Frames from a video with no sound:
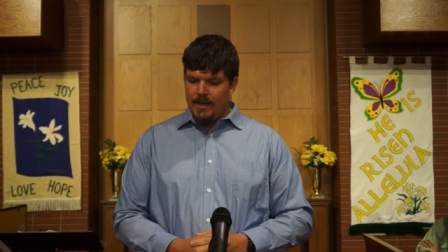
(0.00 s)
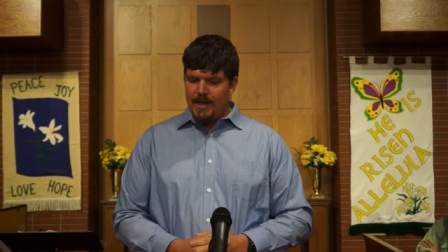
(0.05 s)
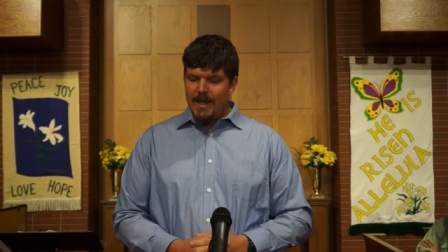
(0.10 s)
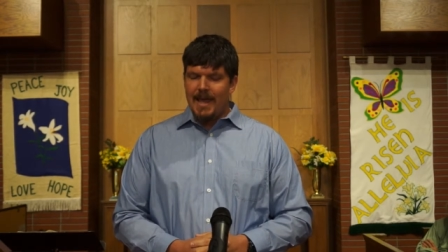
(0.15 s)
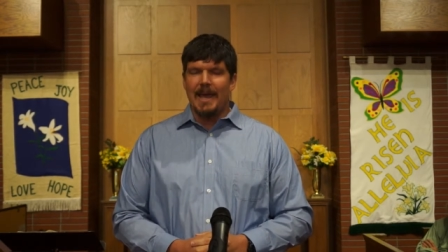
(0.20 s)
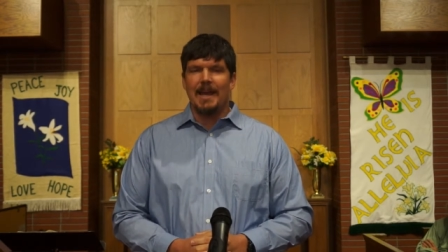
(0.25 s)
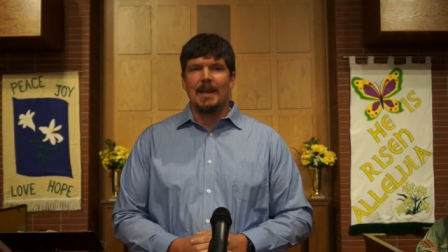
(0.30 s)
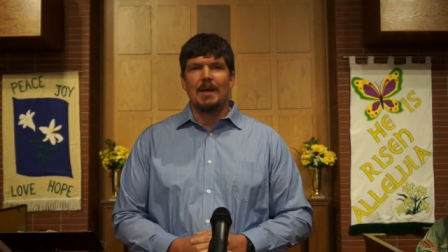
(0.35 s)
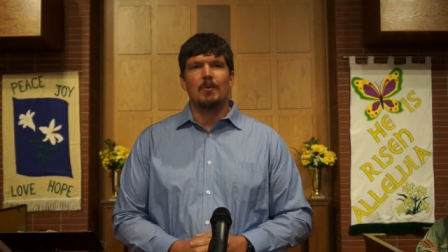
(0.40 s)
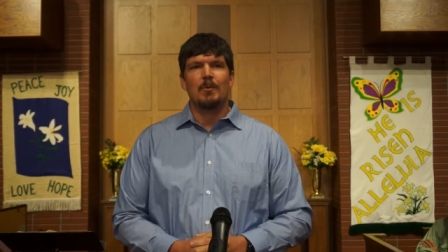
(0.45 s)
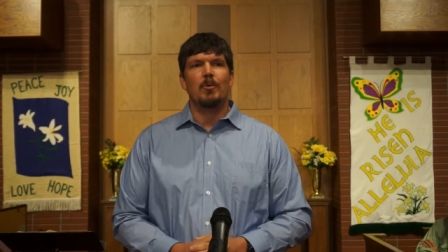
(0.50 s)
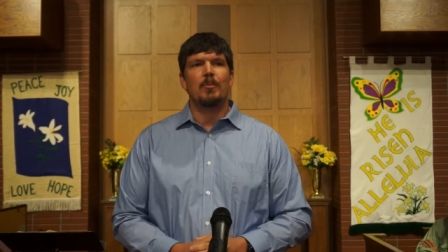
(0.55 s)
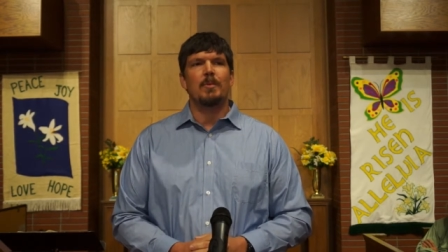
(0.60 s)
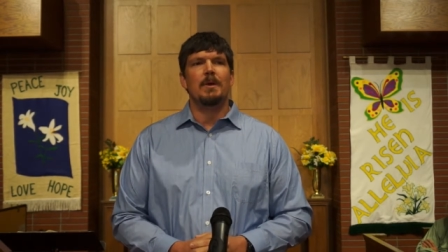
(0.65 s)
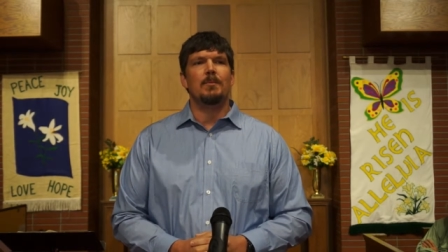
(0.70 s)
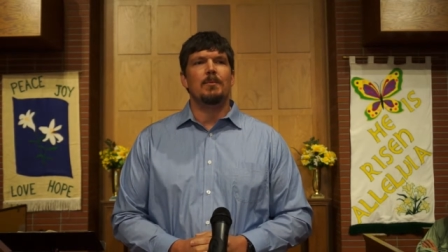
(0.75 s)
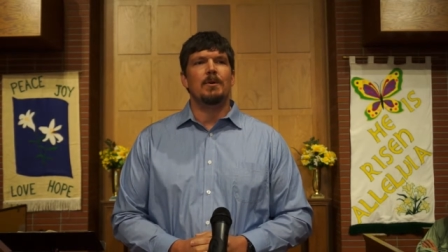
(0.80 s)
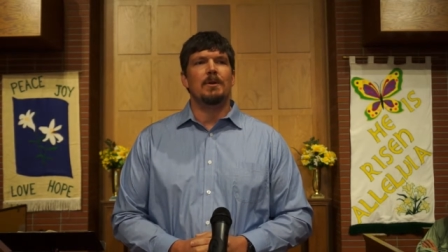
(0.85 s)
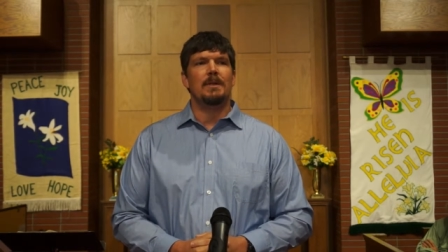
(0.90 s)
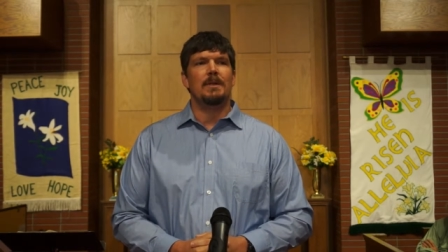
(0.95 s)
and it will be
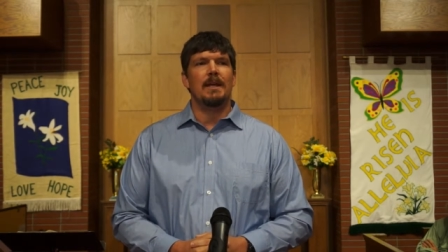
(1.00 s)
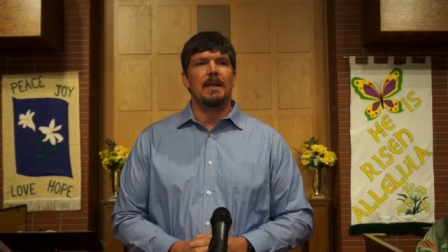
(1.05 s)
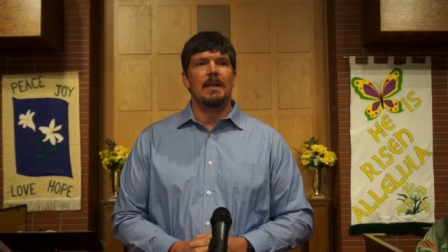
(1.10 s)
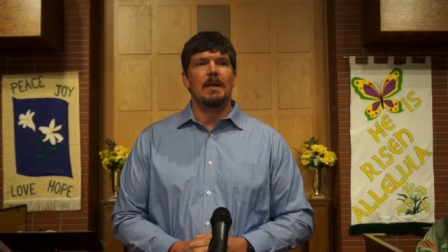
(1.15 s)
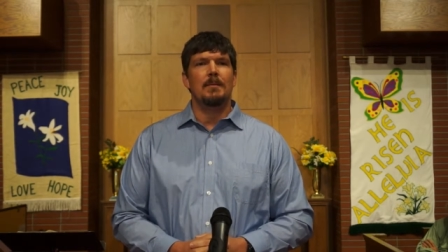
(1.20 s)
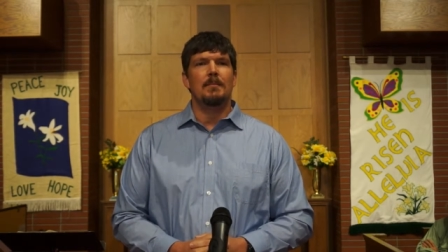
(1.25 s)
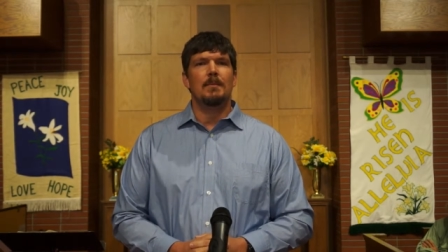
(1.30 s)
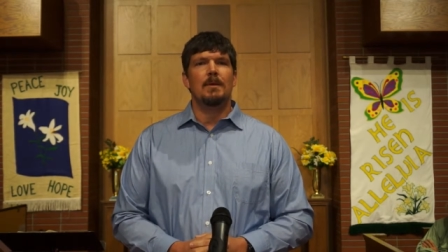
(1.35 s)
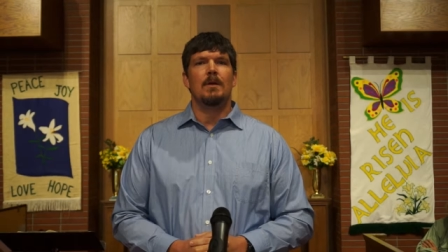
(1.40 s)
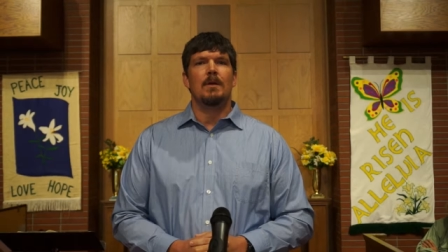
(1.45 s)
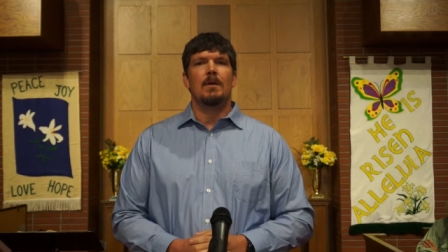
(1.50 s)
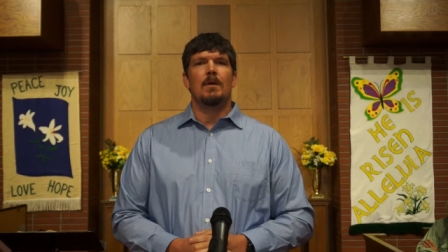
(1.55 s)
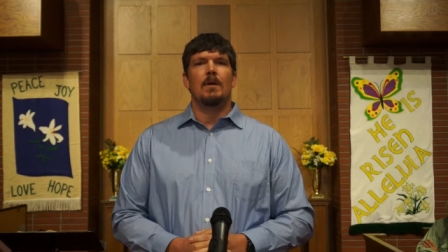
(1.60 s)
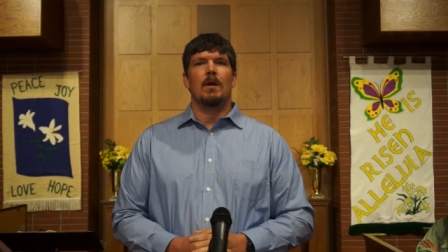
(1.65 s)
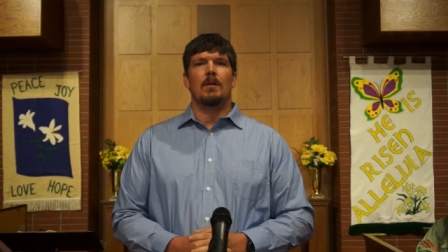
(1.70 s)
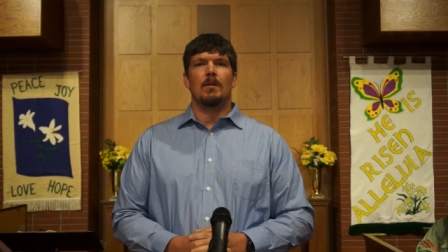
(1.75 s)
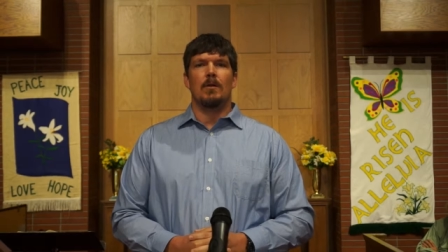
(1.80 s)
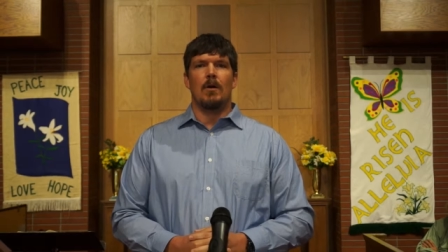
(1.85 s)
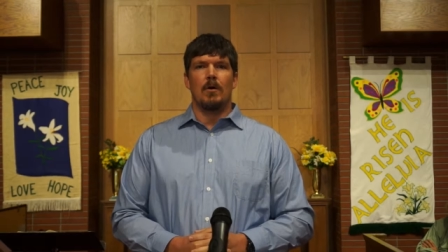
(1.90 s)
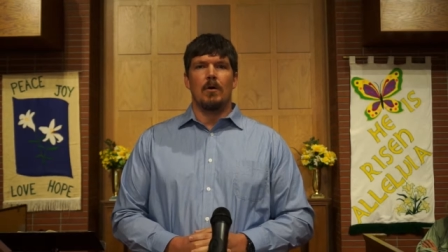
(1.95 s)
redeemed
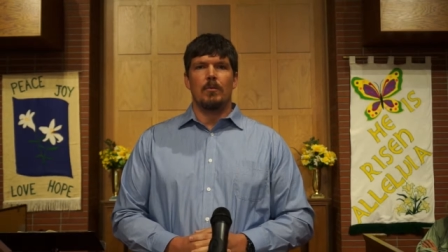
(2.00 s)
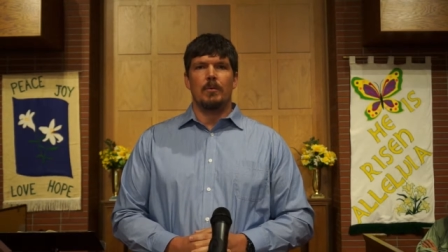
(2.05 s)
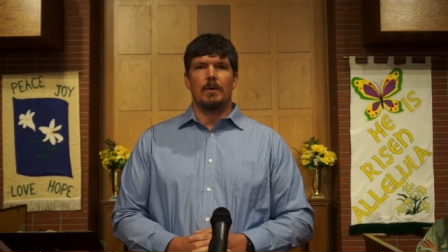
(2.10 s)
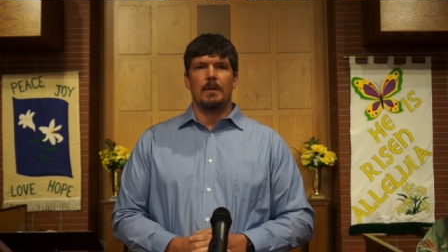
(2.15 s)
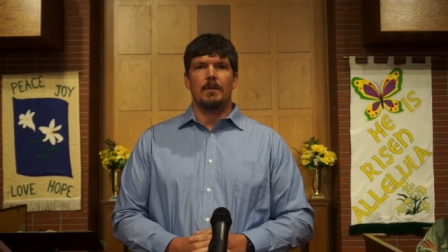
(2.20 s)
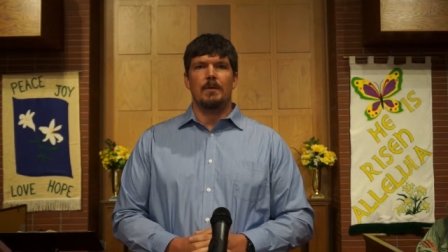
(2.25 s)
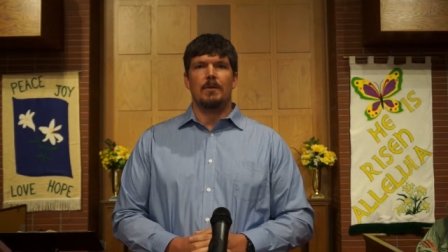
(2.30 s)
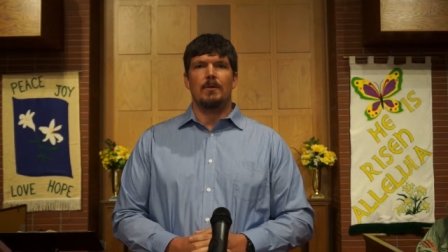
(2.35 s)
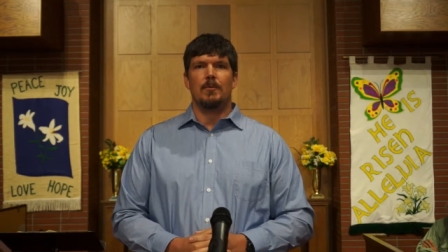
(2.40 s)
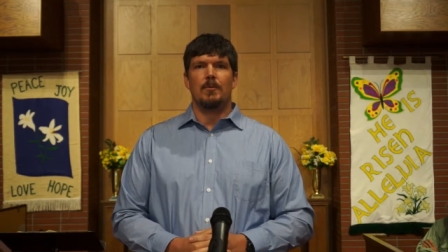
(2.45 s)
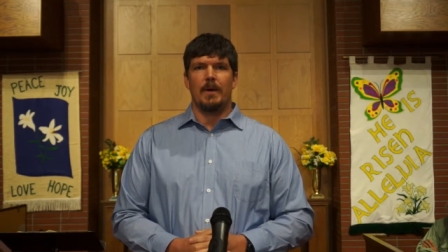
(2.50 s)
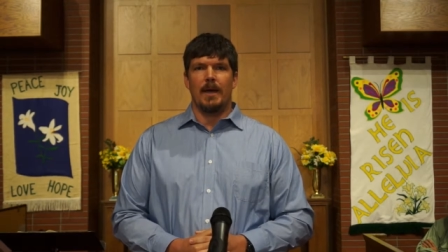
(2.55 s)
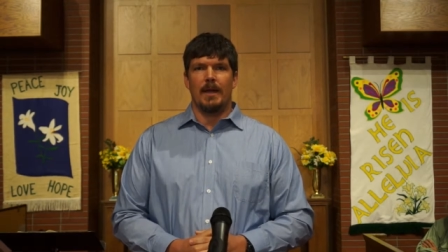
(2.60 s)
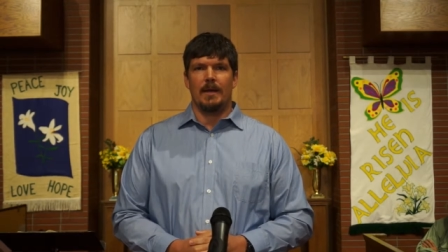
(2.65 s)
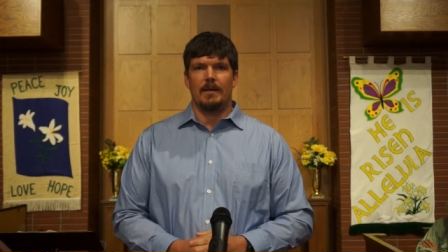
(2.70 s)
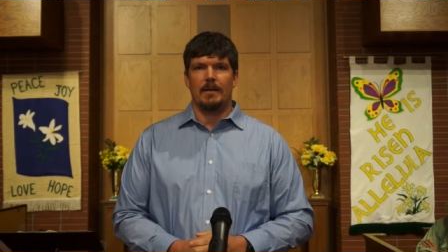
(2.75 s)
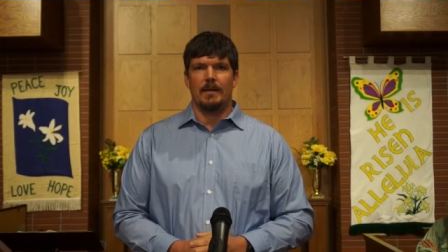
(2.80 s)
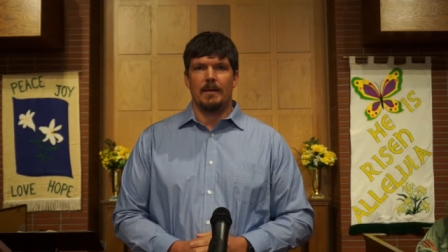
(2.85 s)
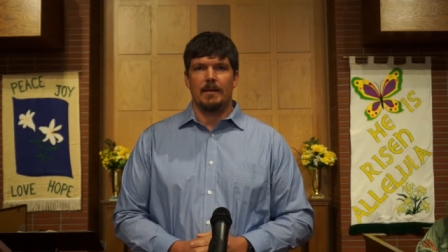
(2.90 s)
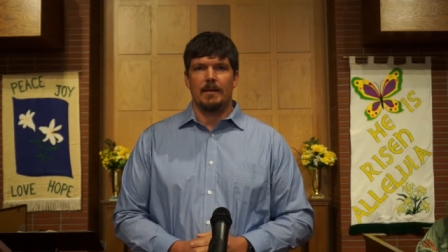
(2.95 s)
along with
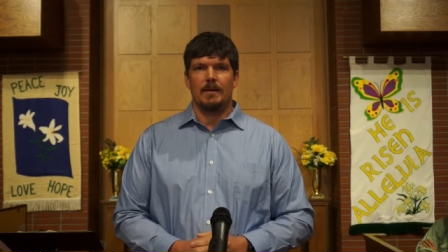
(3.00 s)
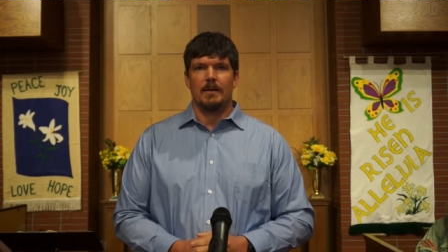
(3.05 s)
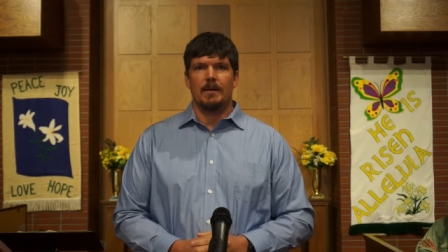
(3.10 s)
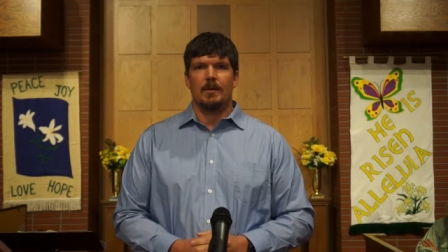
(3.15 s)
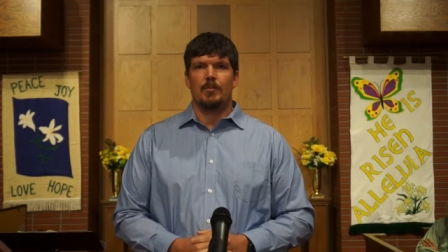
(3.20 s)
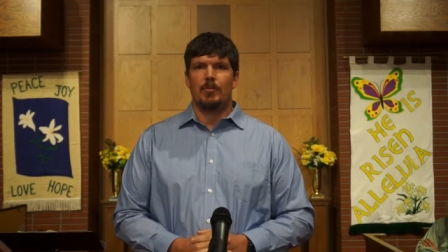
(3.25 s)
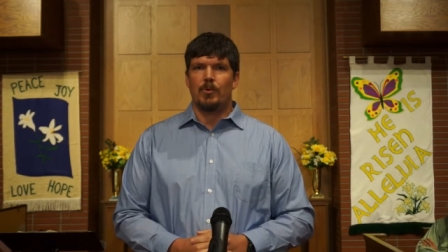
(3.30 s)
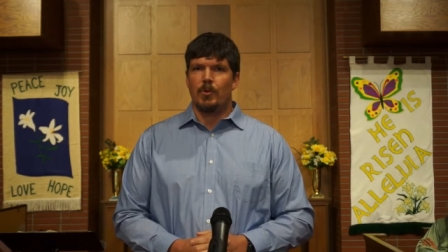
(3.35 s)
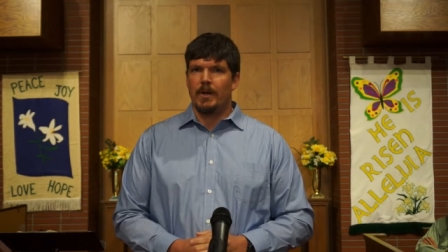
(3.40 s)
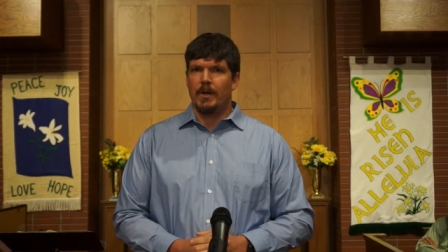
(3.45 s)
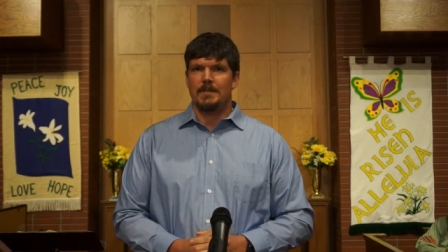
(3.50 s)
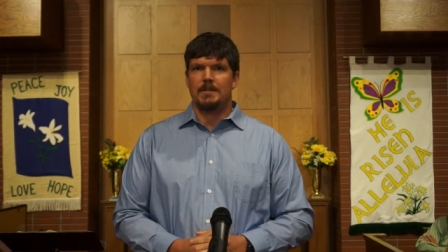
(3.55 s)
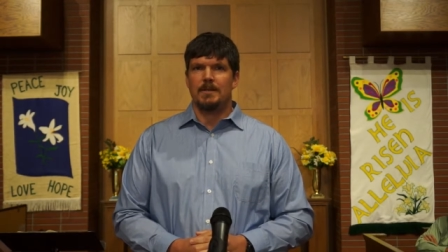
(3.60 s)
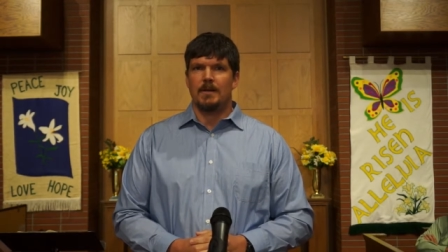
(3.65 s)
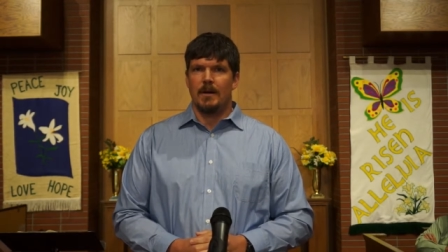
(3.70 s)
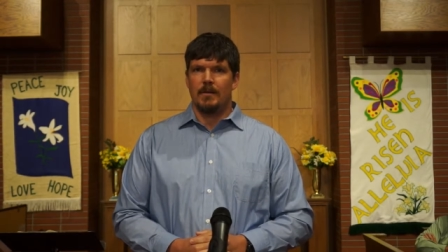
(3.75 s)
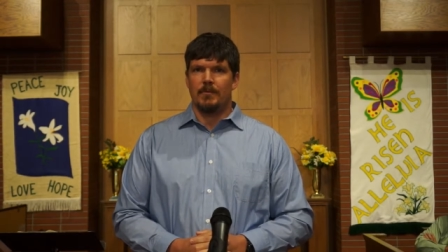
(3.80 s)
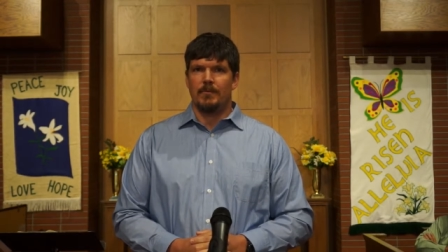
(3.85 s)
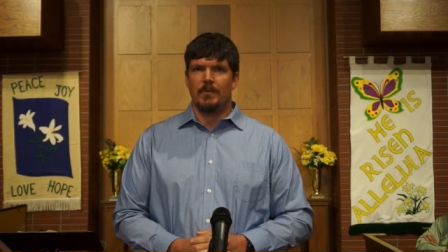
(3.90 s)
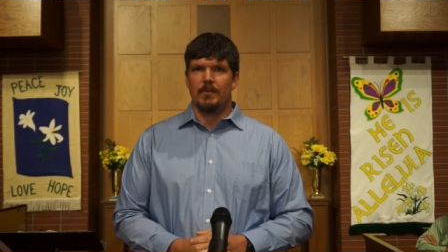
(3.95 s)
humanity. Praise
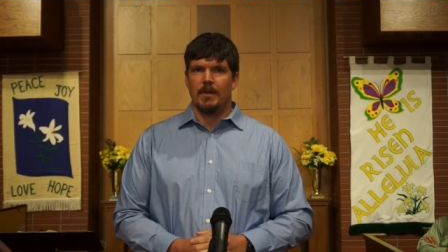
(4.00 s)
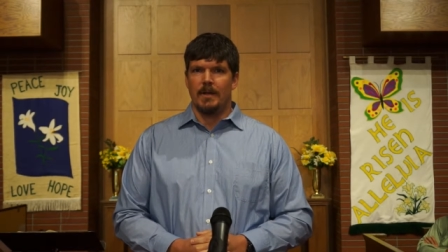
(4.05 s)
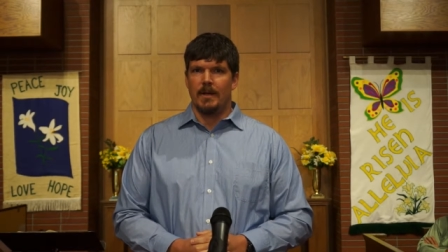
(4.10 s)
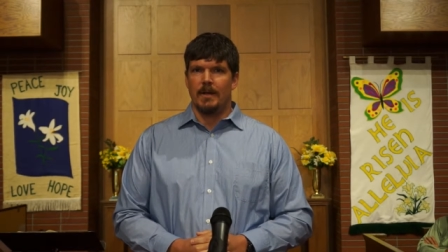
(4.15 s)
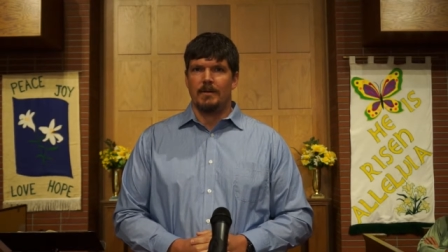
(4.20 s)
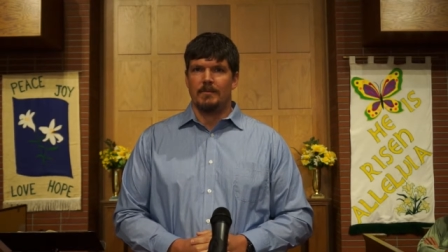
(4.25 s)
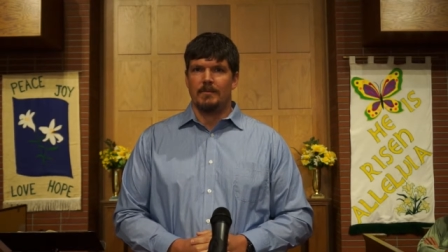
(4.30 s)
God for that.